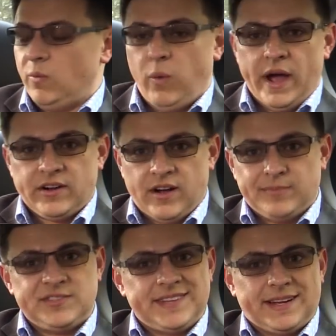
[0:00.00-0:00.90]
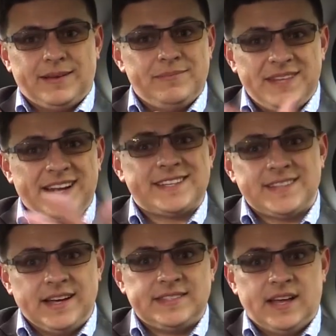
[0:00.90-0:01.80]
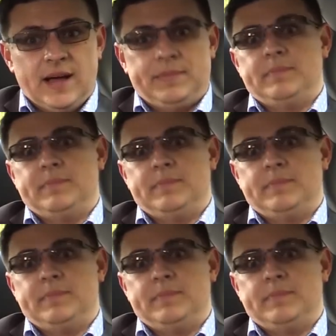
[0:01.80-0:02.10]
wider options like a, the next size up,